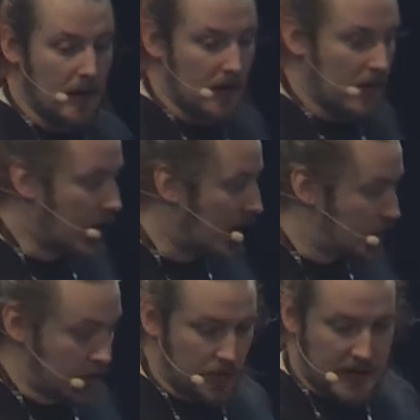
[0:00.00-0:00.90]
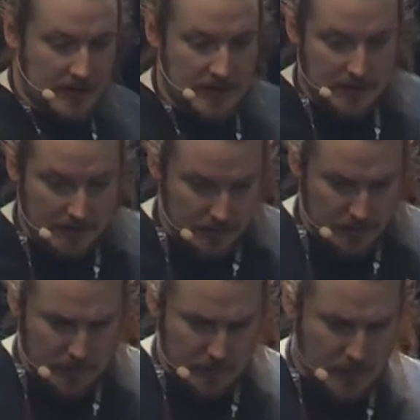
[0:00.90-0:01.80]
I'll show you that
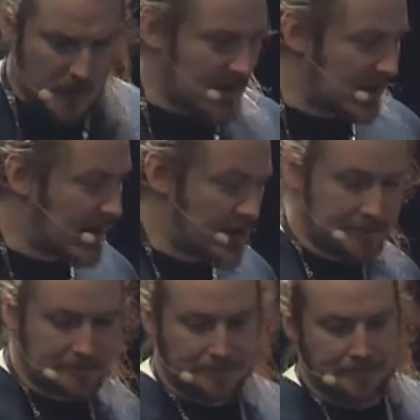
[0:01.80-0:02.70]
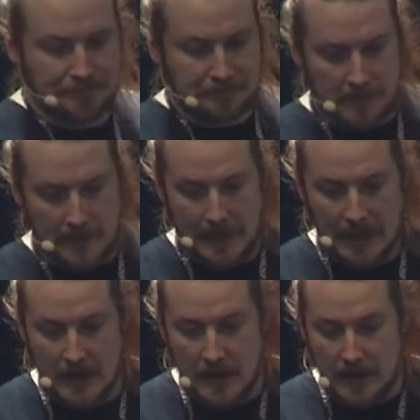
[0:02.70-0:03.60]
a bit later.
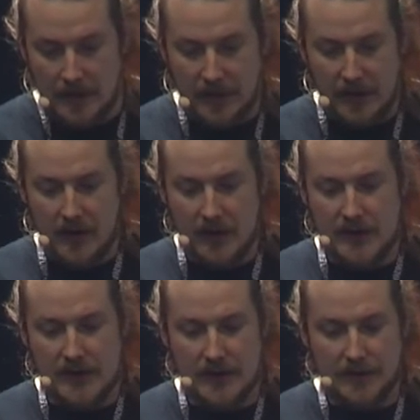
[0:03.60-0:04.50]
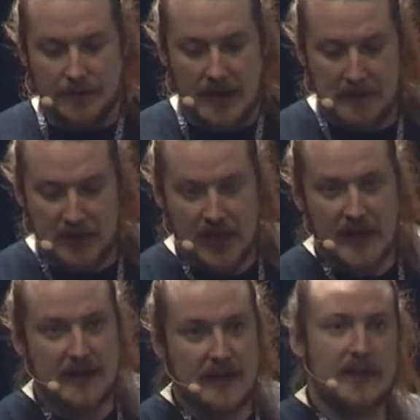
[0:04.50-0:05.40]
Then there's Apache
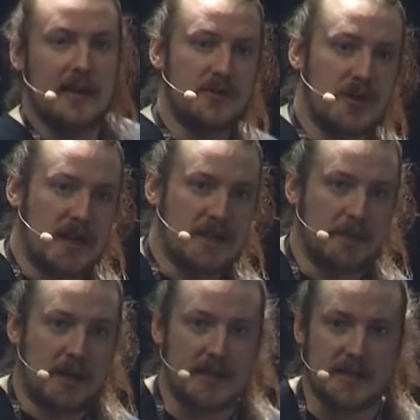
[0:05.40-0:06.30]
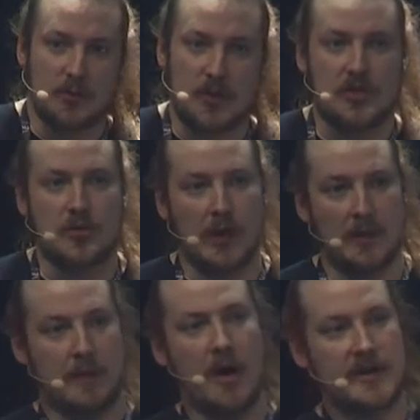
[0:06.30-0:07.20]
and Nginx plugins, which will
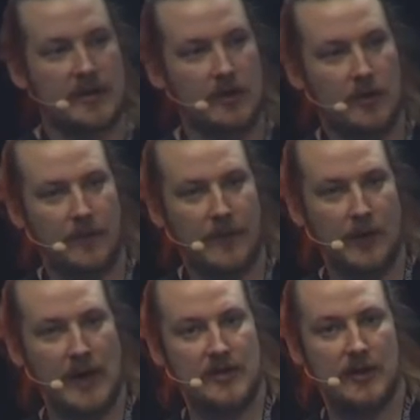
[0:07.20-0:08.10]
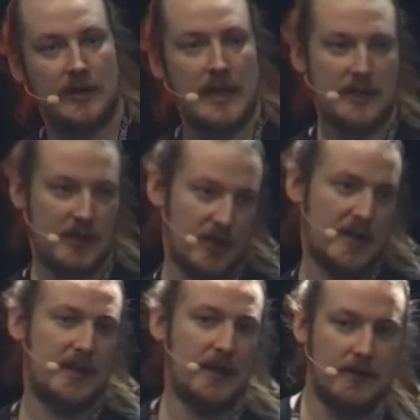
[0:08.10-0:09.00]
parse your configuration, suggest the